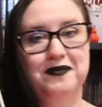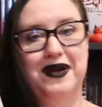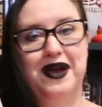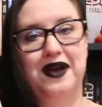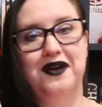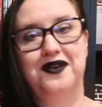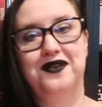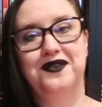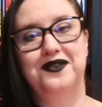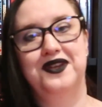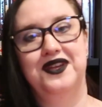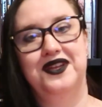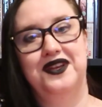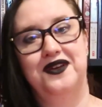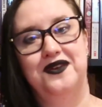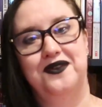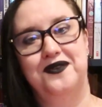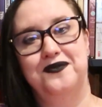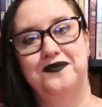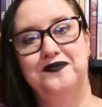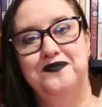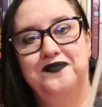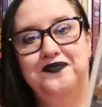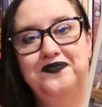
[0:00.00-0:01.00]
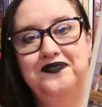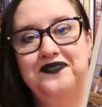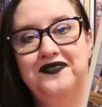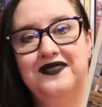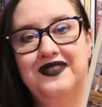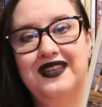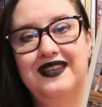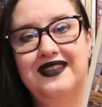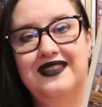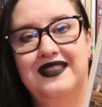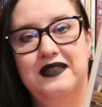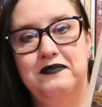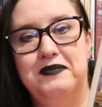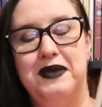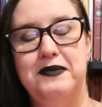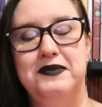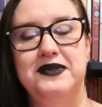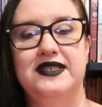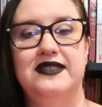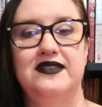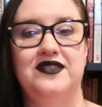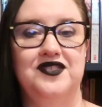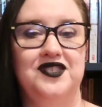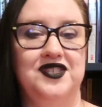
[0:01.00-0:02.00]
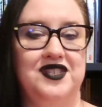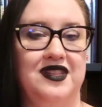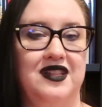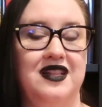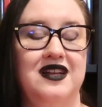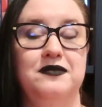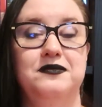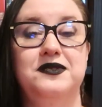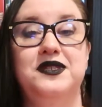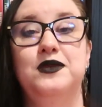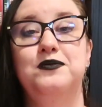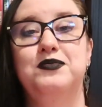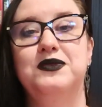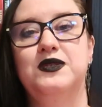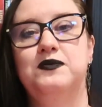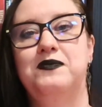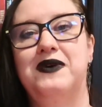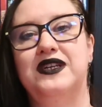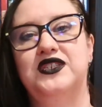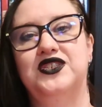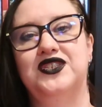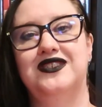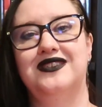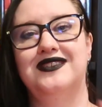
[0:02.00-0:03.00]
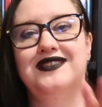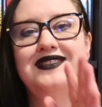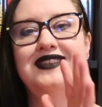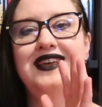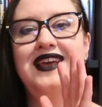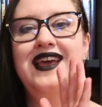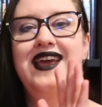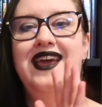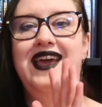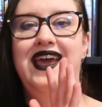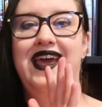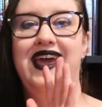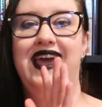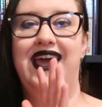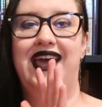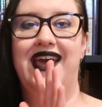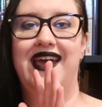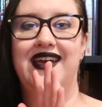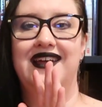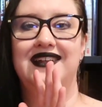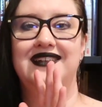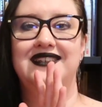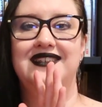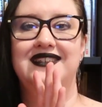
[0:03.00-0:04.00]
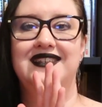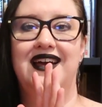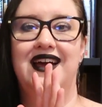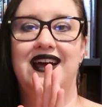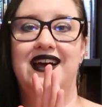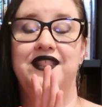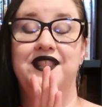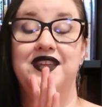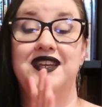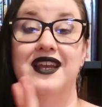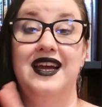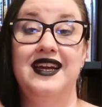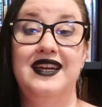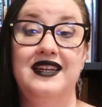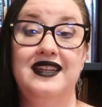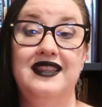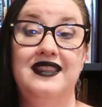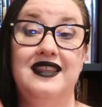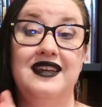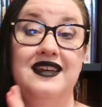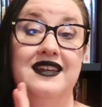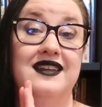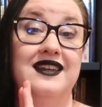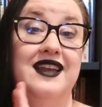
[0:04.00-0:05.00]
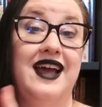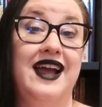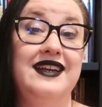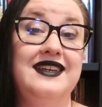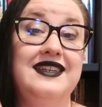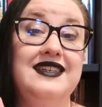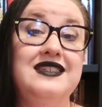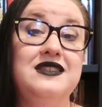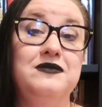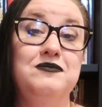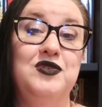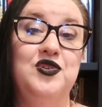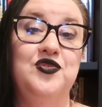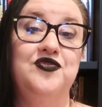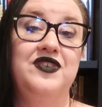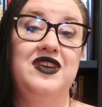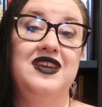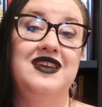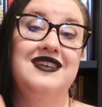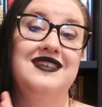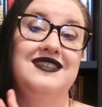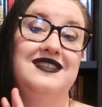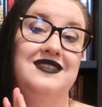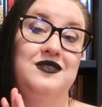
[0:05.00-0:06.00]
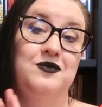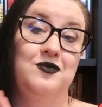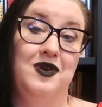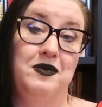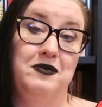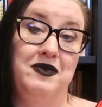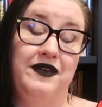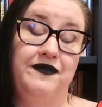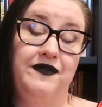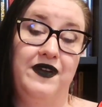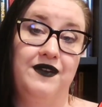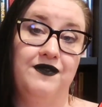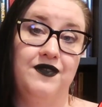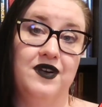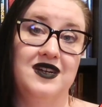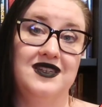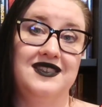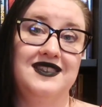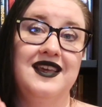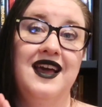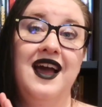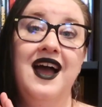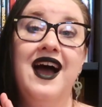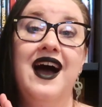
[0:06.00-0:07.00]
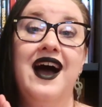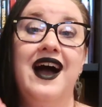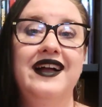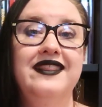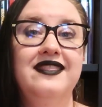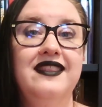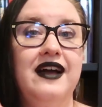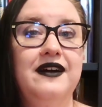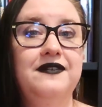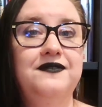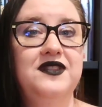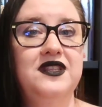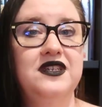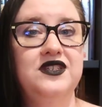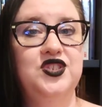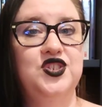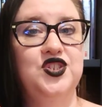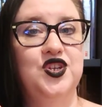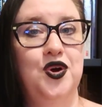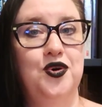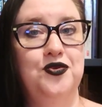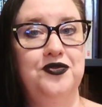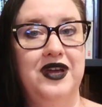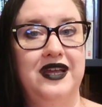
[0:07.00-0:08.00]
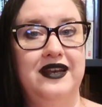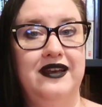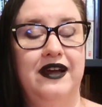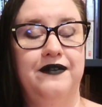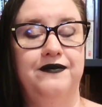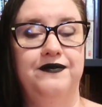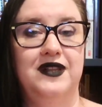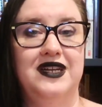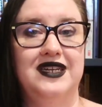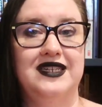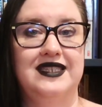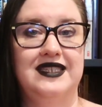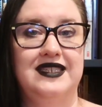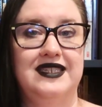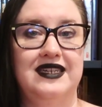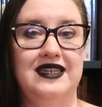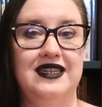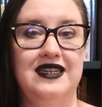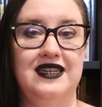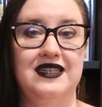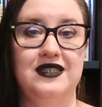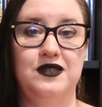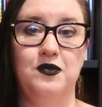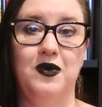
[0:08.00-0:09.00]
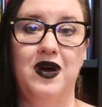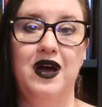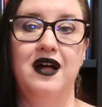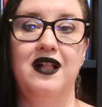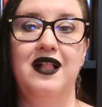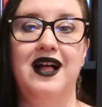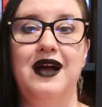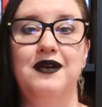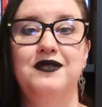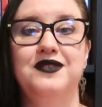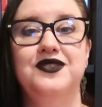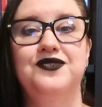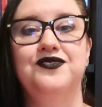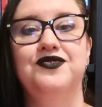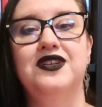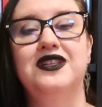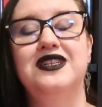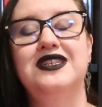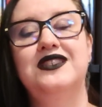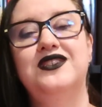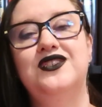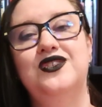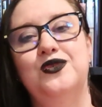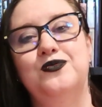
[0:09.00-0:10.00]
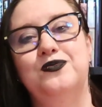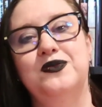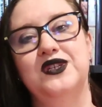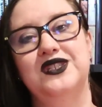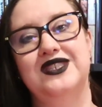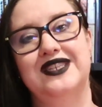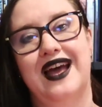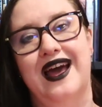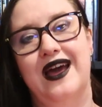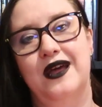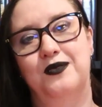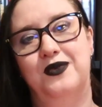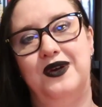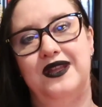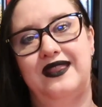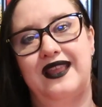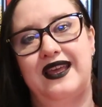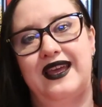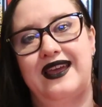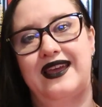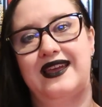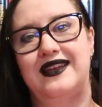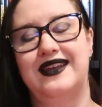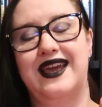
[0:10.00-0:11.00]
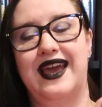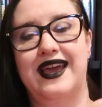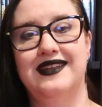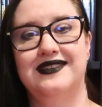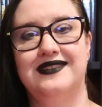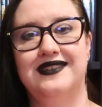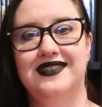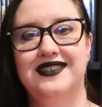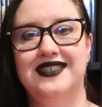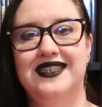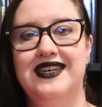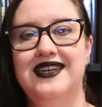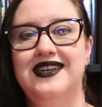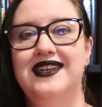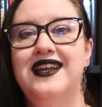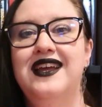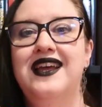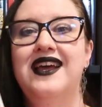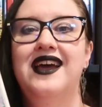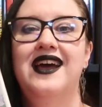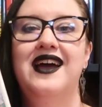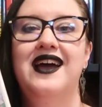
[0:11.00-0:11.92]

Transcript: about, you know, the Babysitters Club super specials, and uh, the ni the 90s movie is one of my favorites. I loved the show that Netflix did as well. I was really super sad when they canceled it,